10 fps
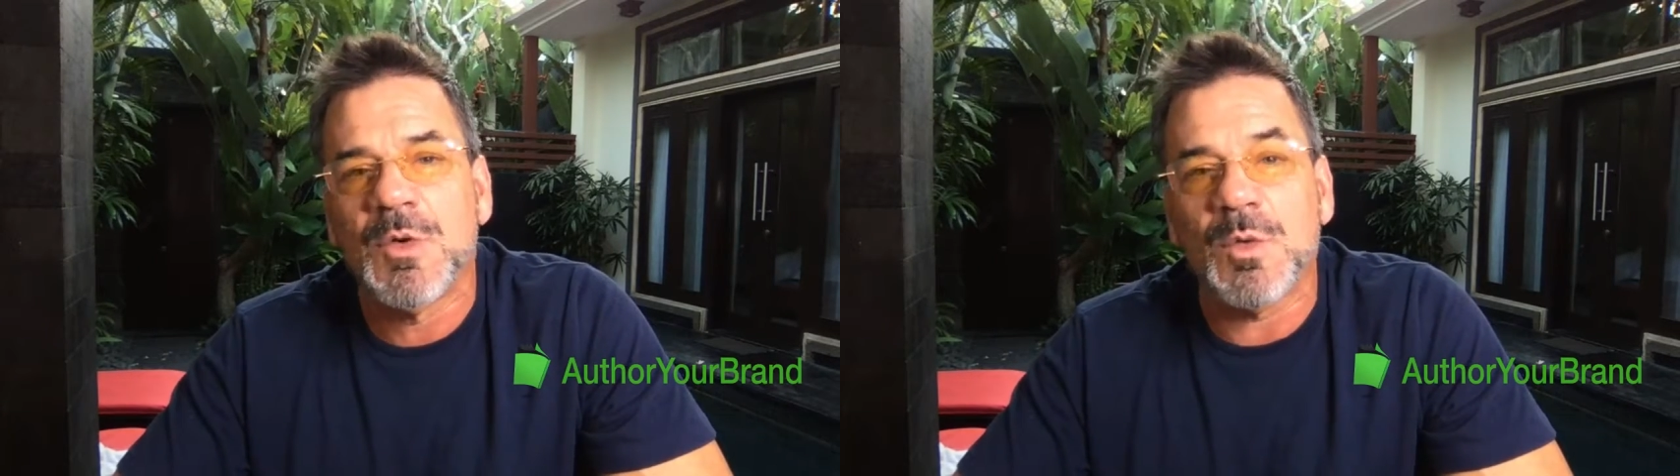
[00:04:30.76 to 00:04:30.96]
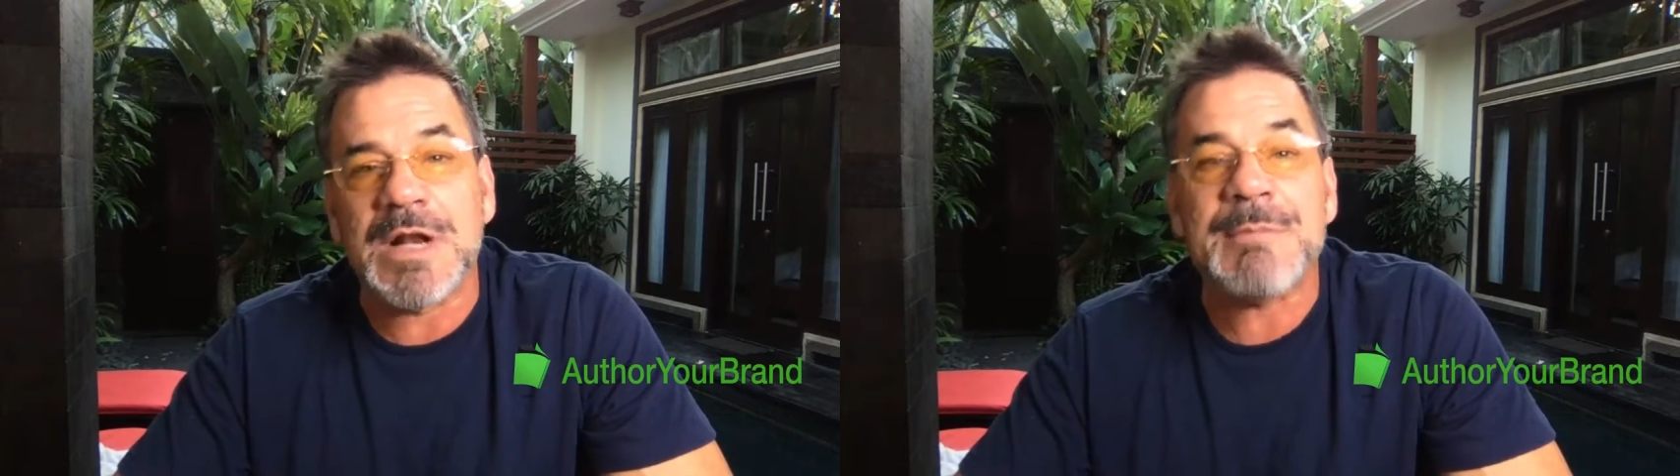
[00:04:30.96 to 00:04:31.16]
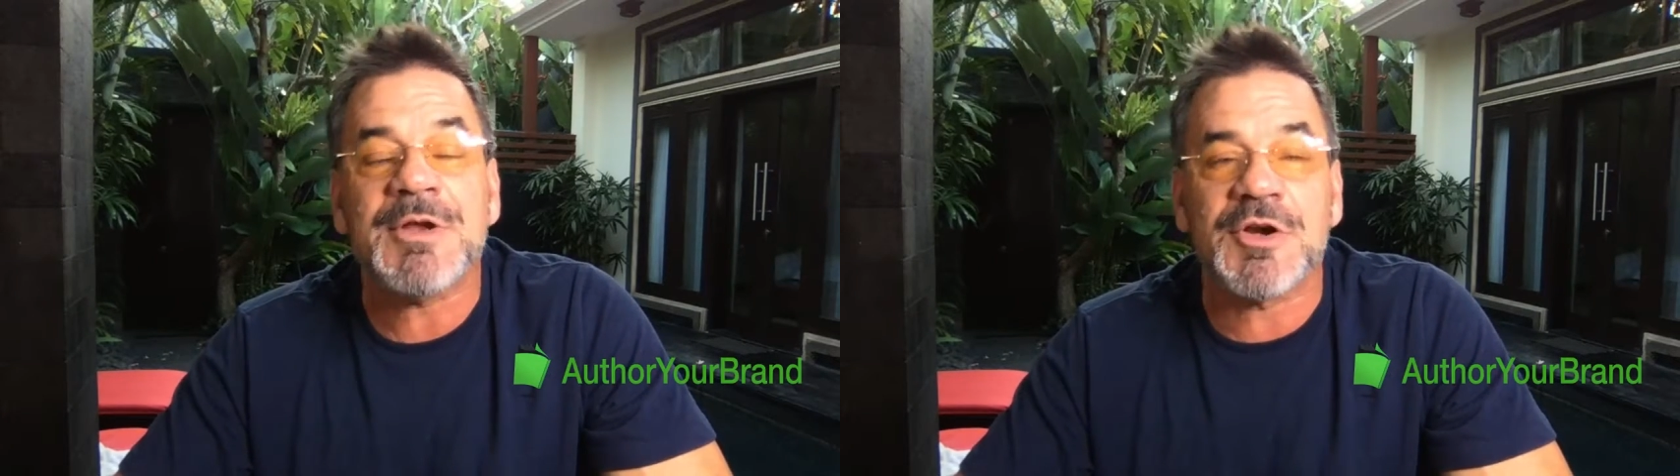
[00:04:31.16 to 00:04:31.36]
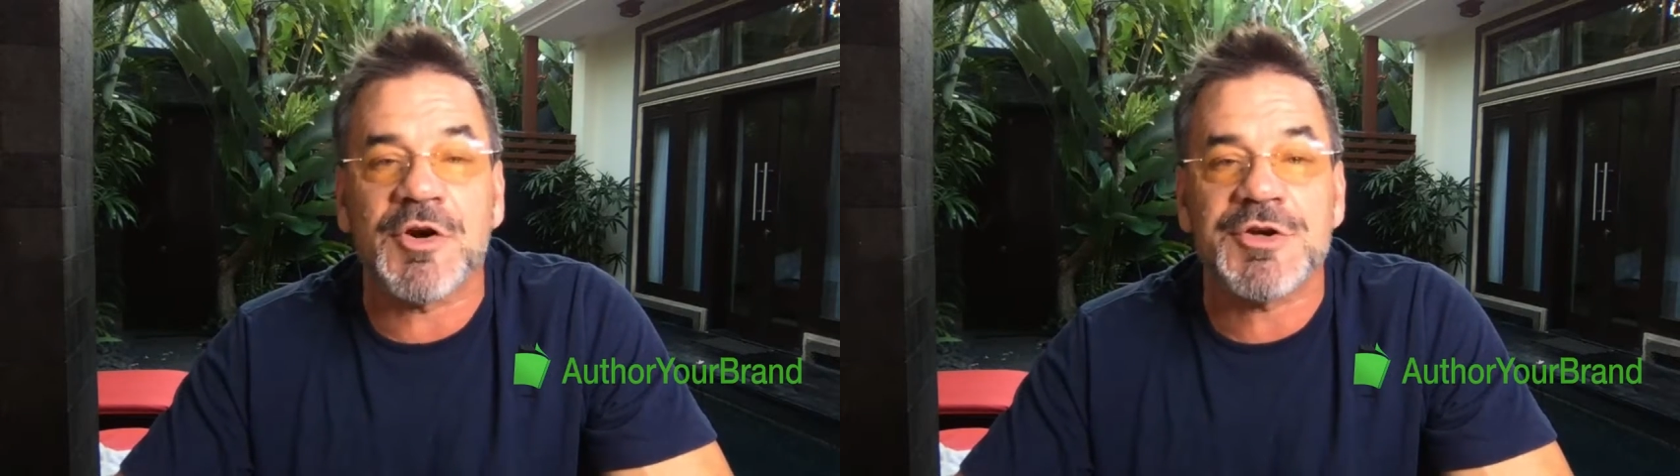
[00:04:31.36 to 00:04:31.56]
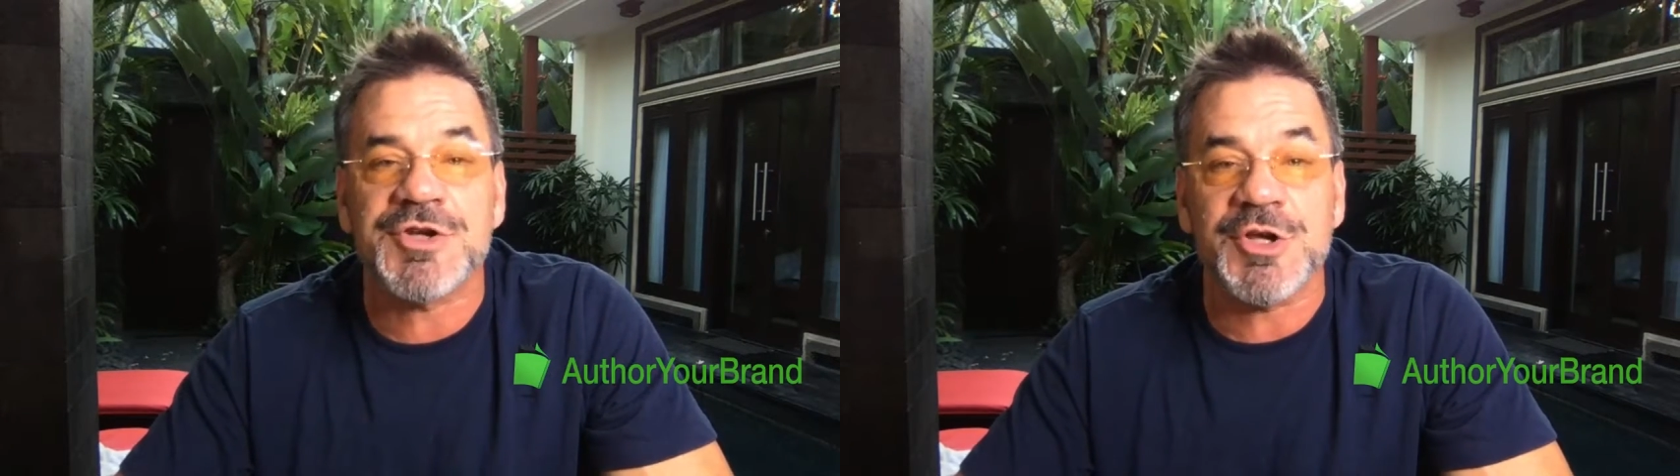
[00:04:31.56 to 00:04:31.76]
what I'm
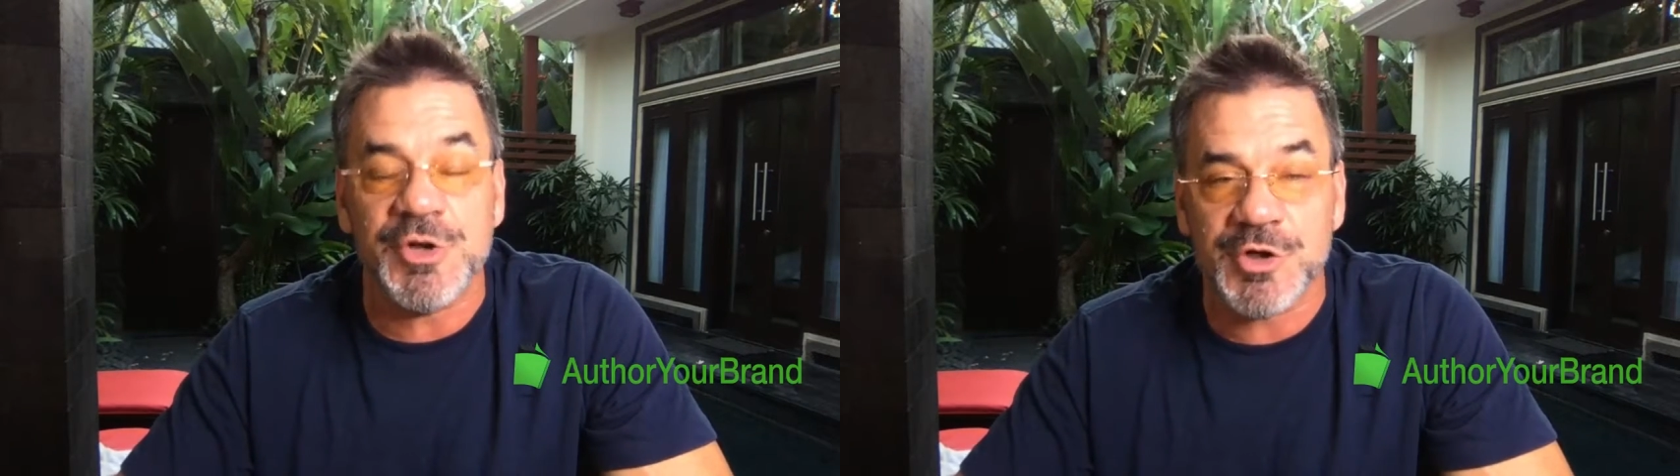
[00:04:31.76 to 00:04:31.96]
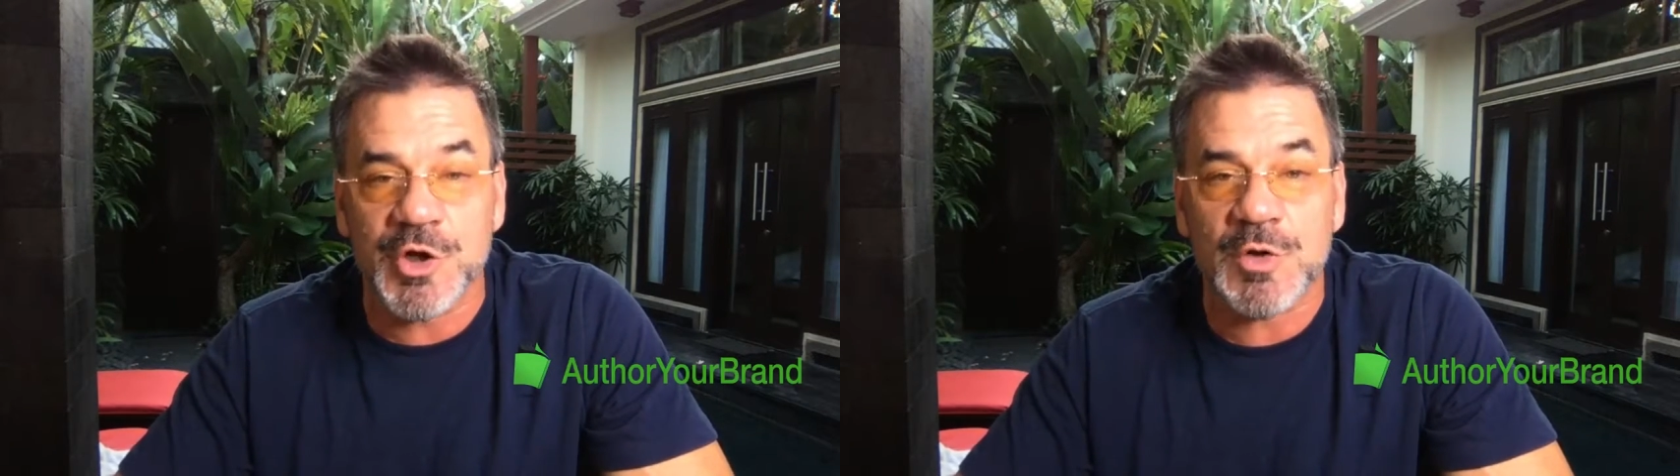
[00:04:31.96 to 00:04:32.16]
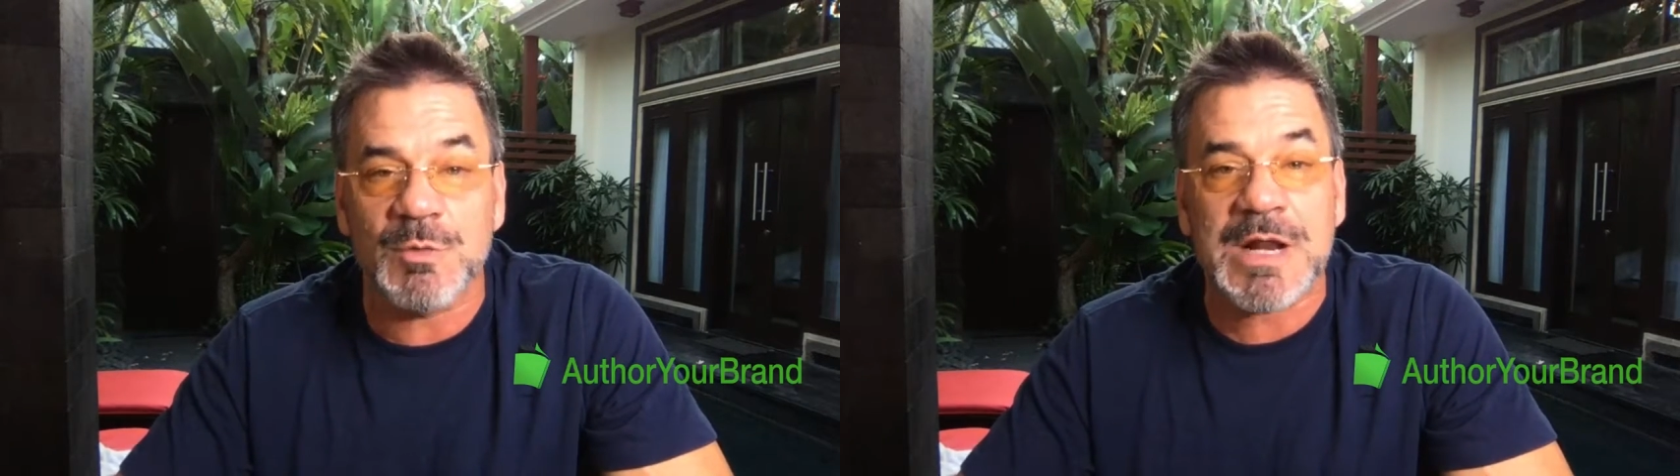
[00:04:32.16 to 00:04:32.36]
encouraging you to do